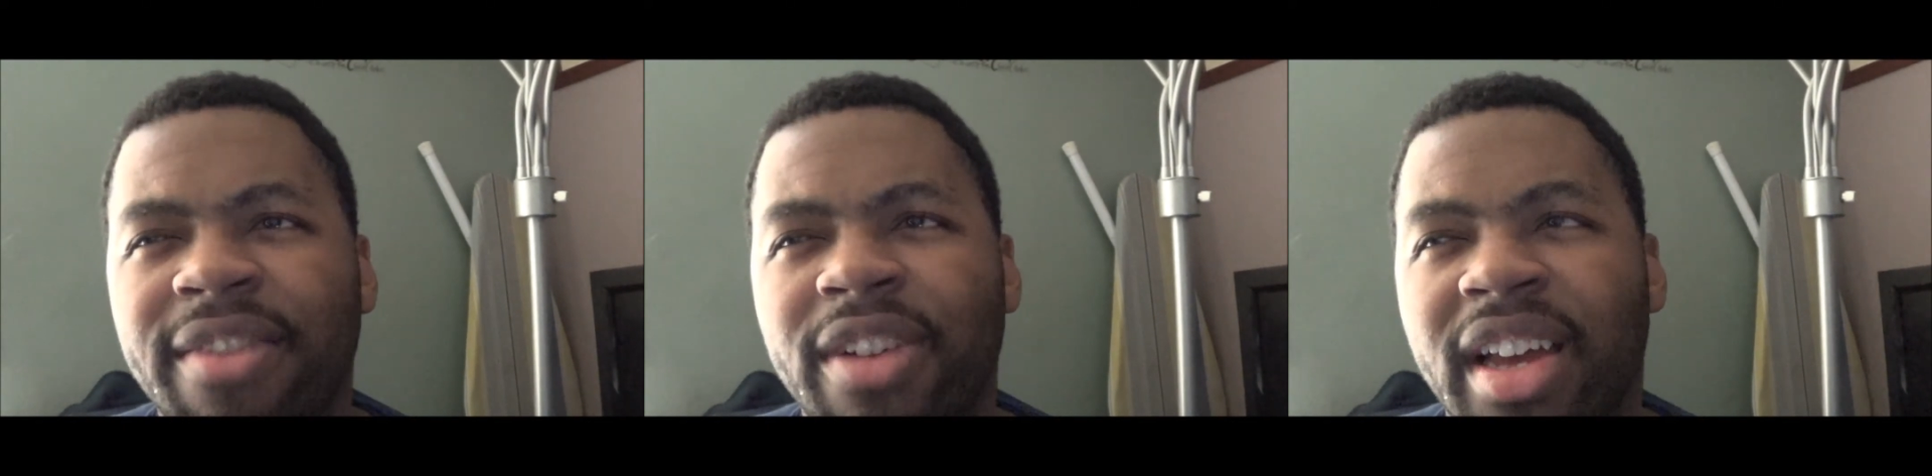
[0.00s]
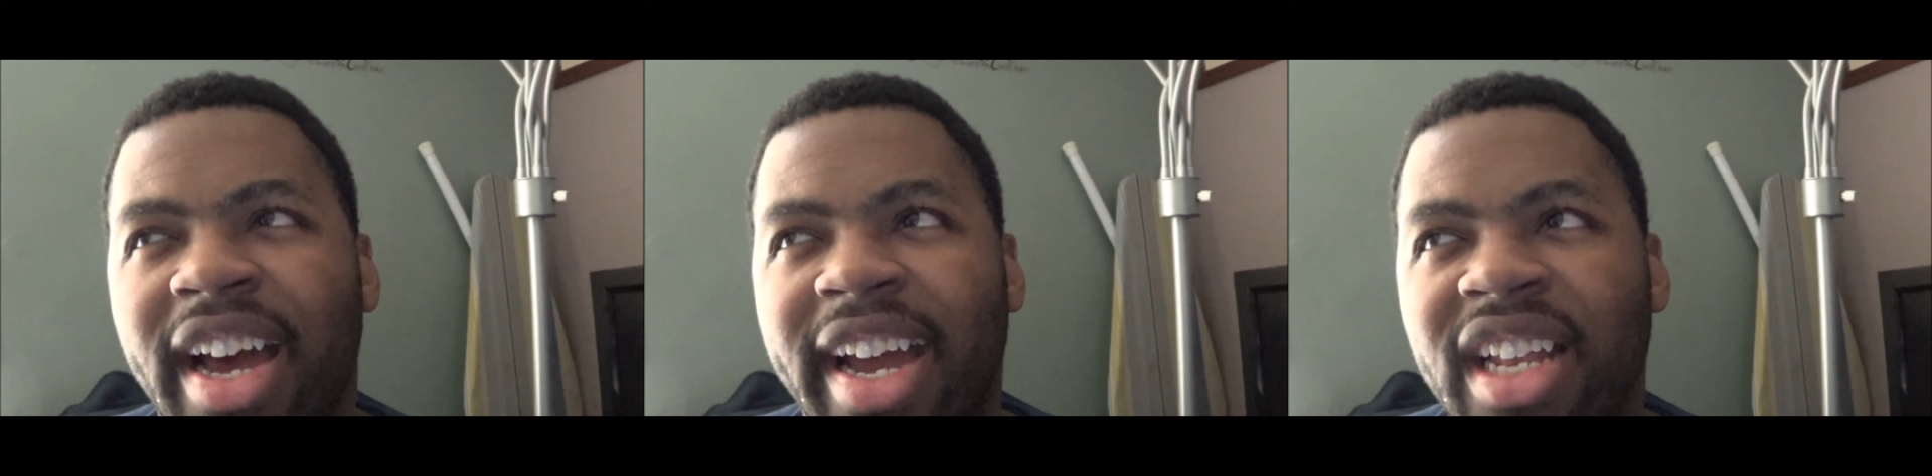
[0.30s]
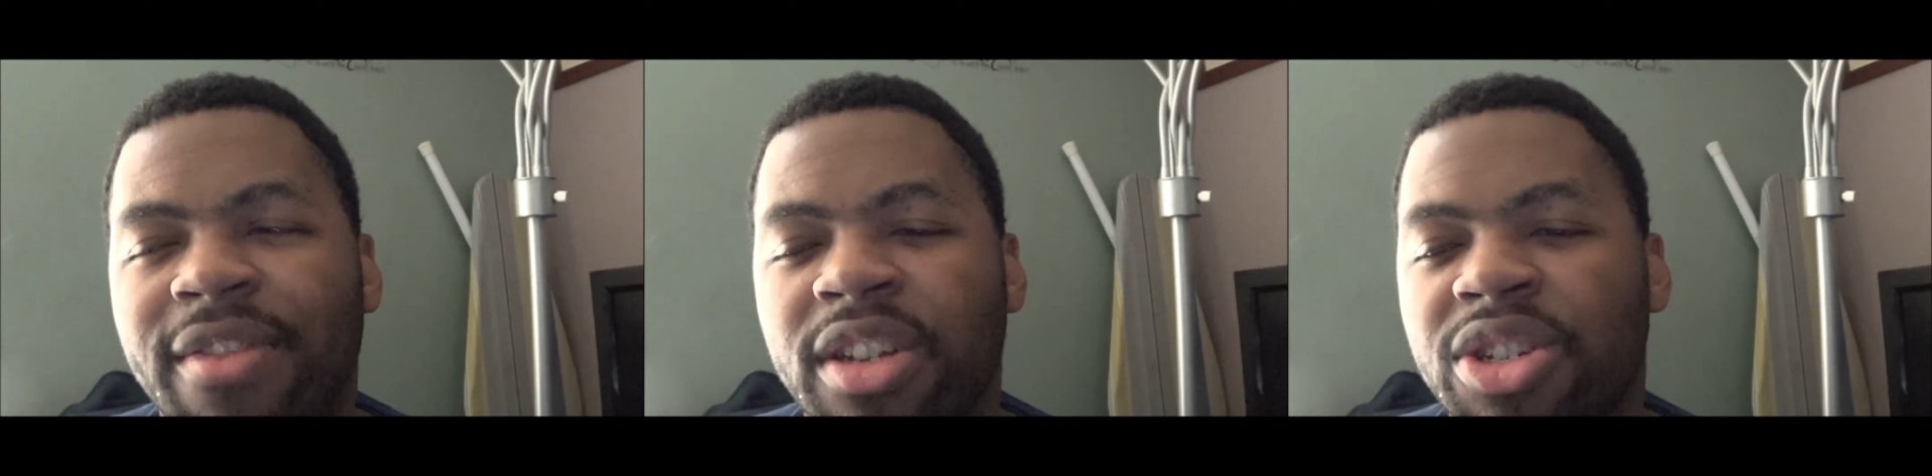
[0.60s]
of I
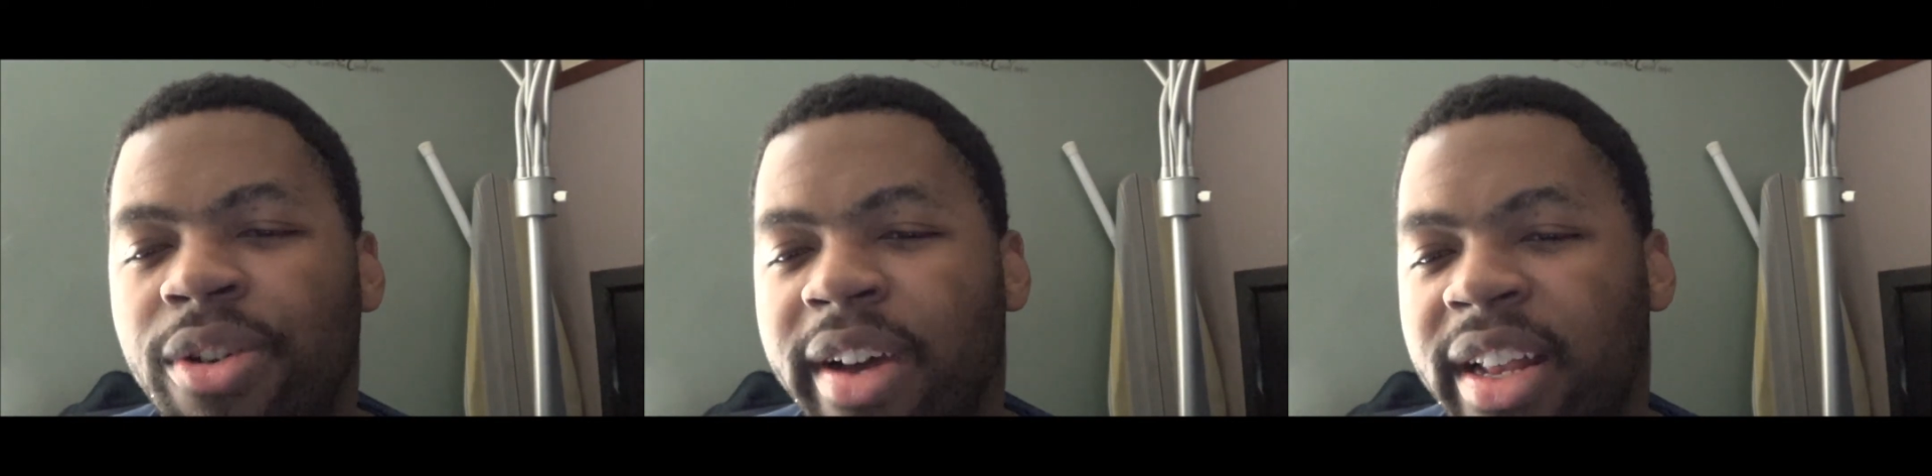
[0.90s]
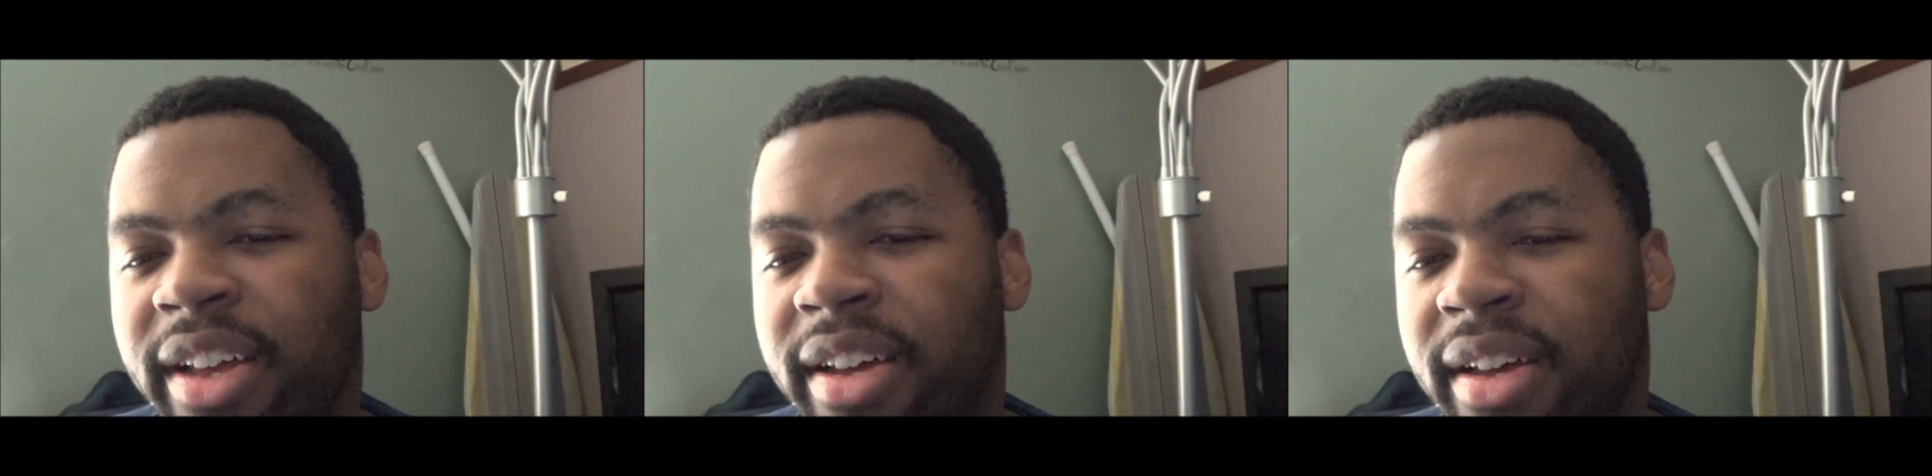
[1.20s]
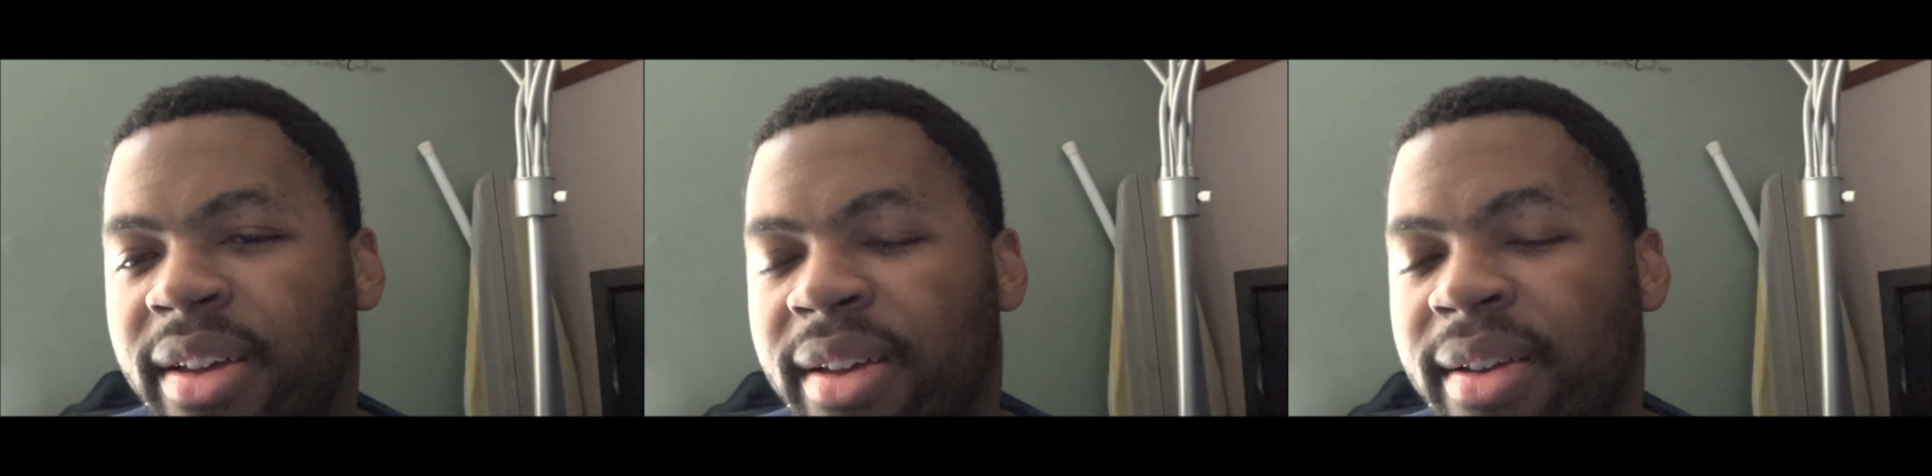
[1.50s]
kind of enjoyed uh,